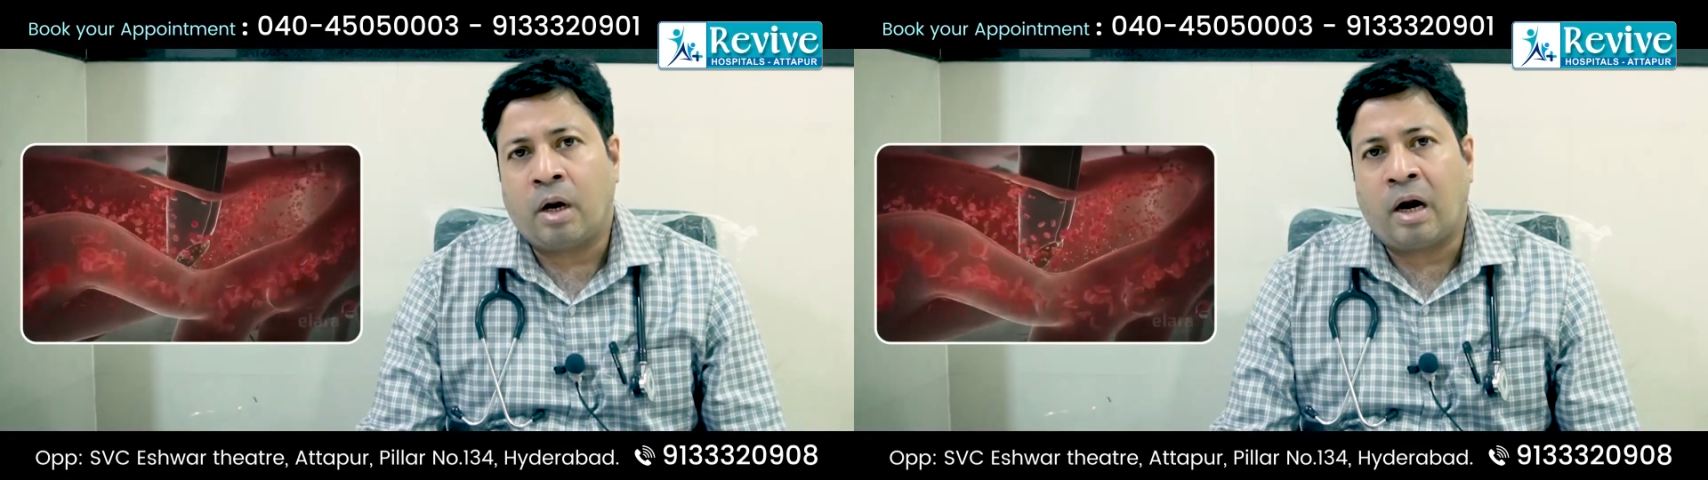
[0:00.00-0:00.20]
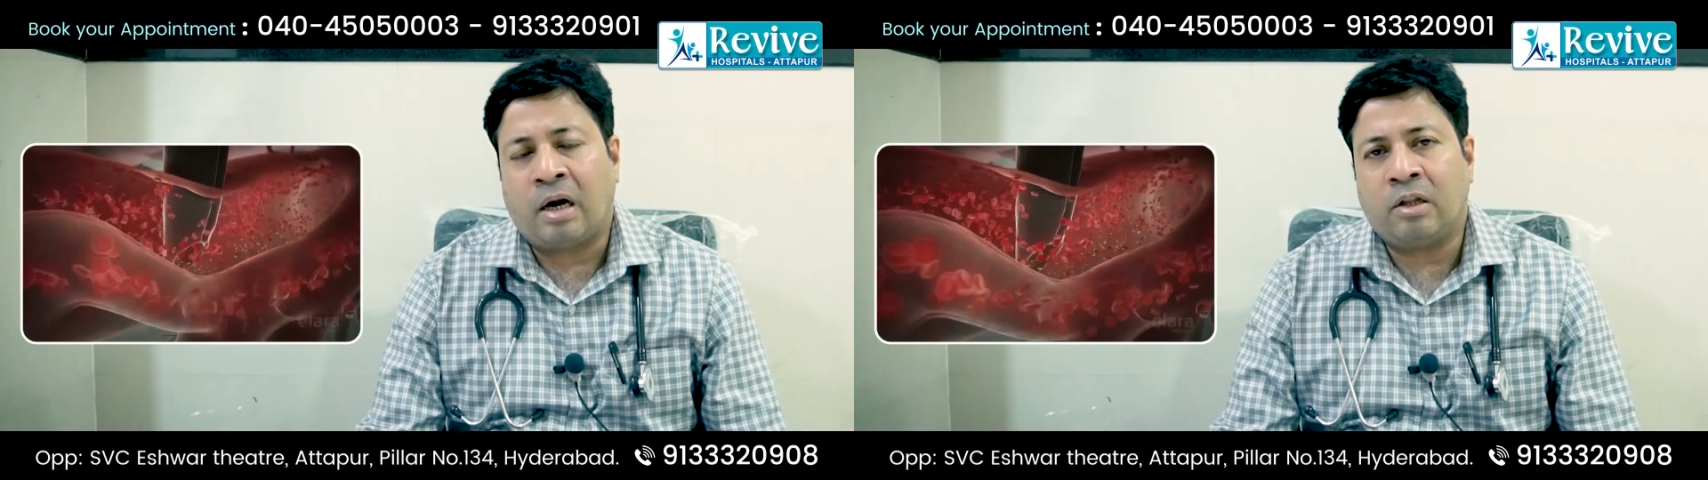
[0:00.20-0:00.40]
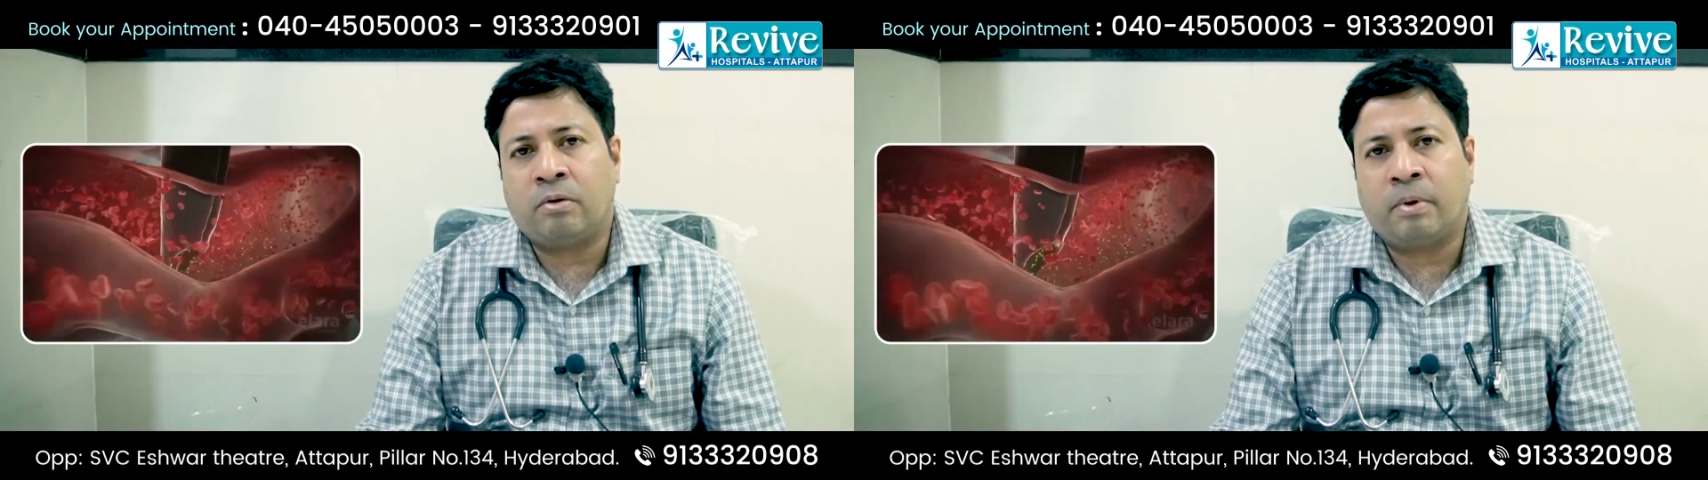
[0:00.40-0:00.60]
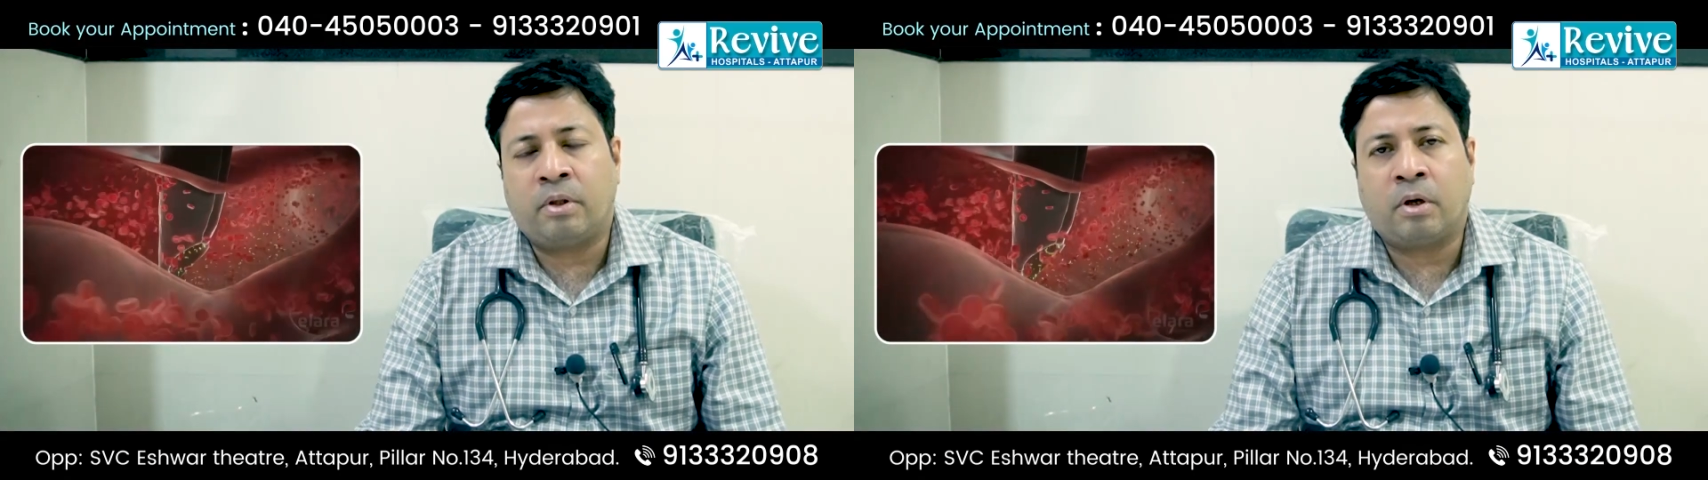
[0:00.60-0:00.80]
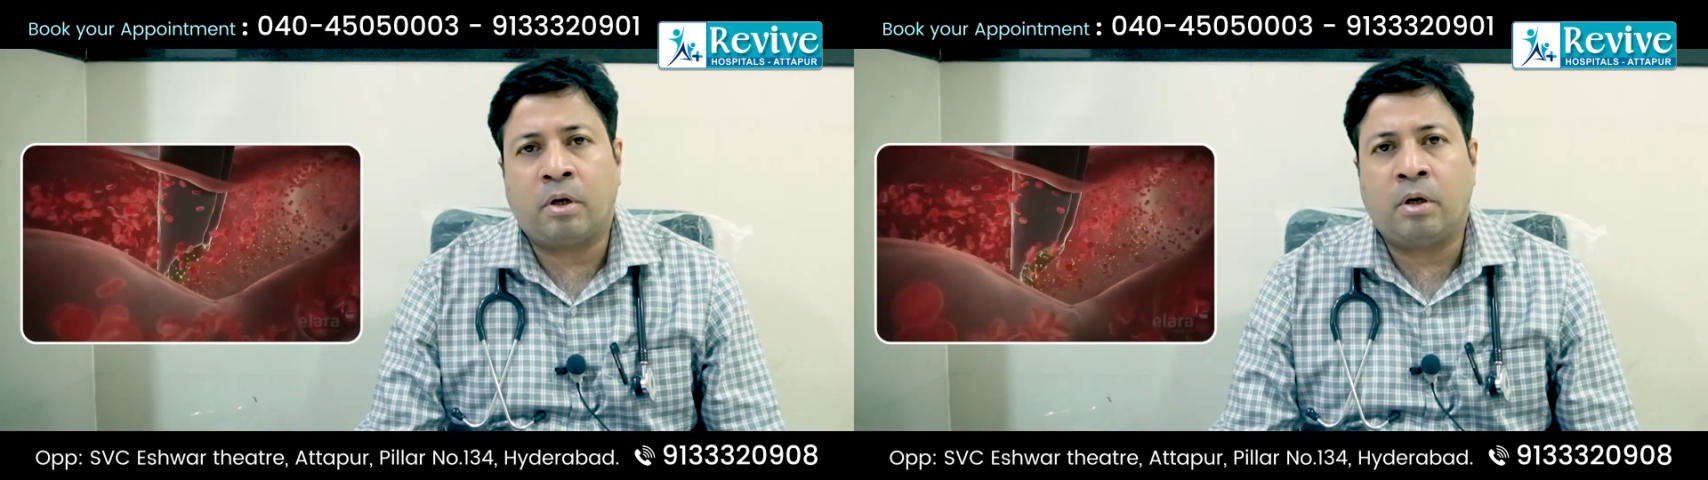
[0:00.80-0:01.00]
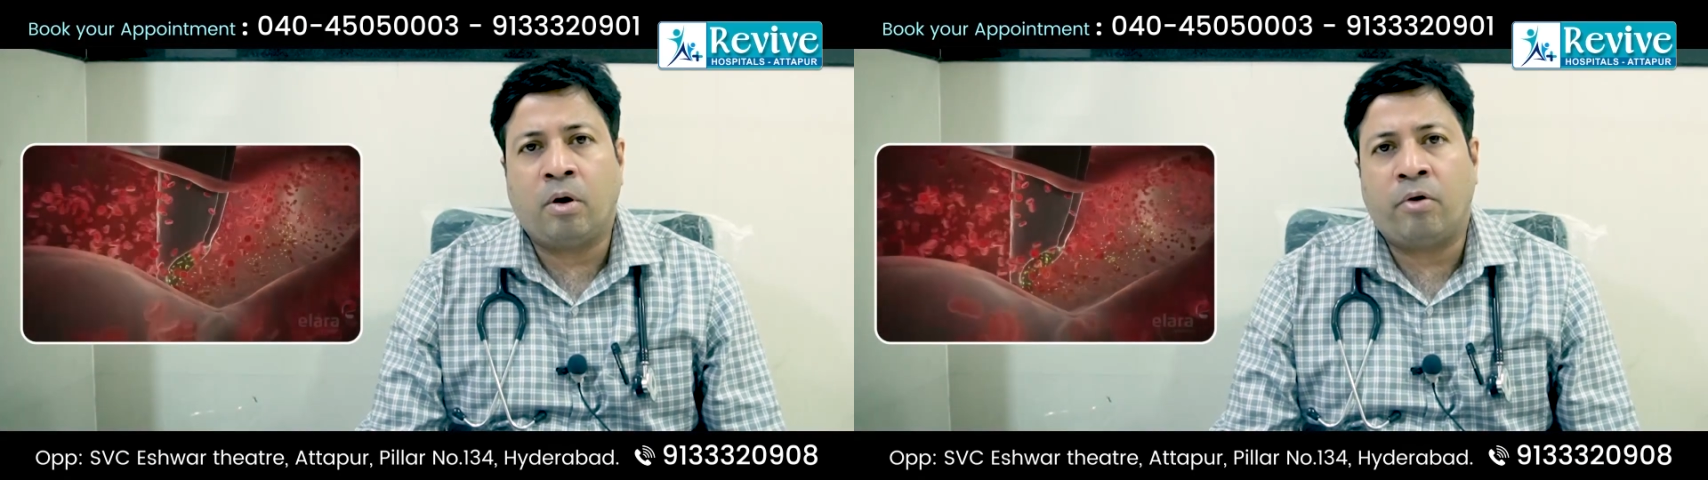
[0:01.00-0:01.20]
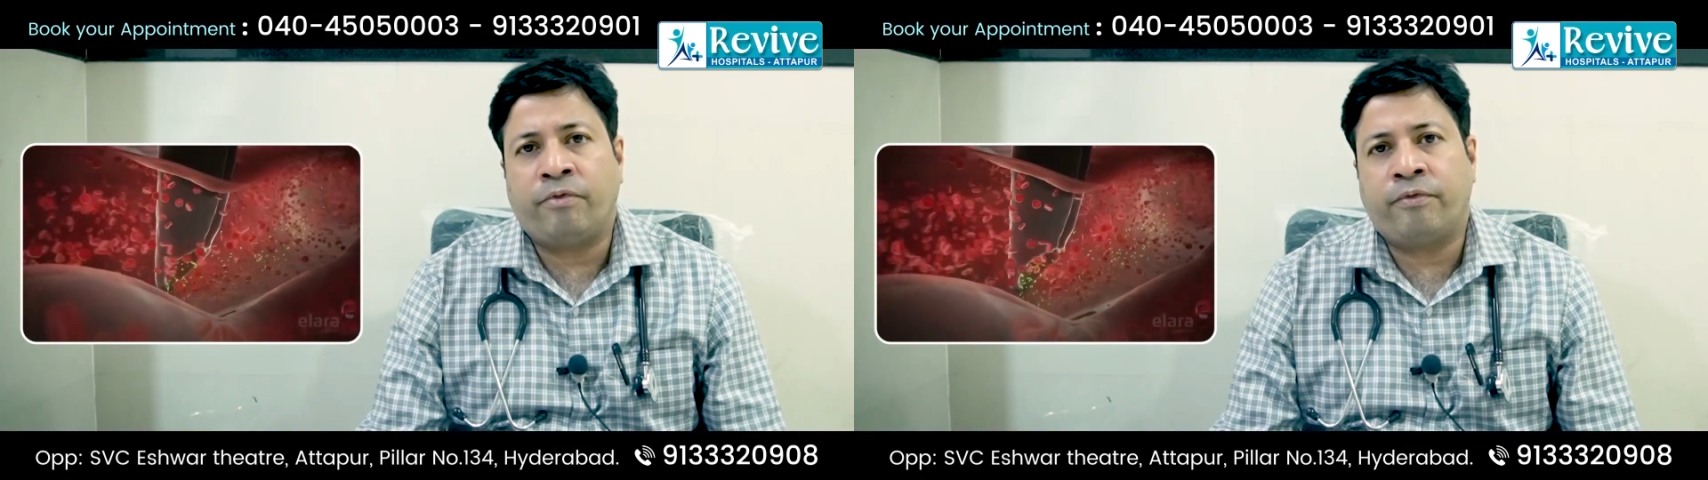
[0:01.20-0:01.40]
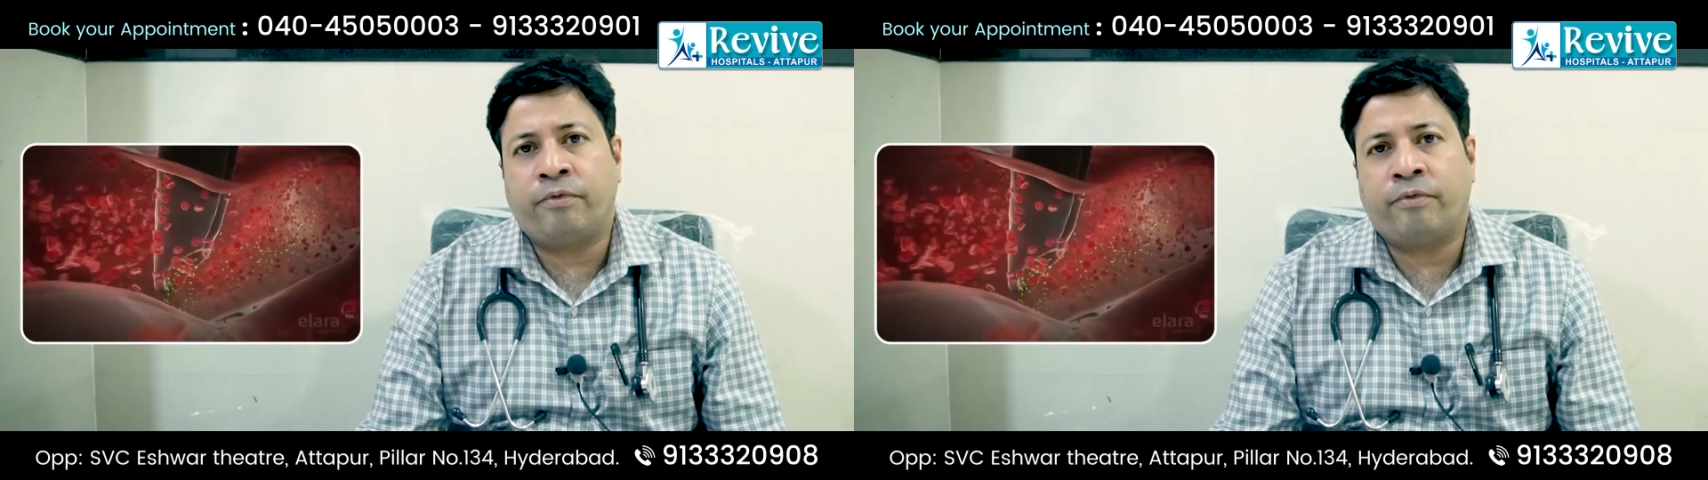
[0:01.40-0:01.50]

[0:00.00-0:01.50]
and is basically of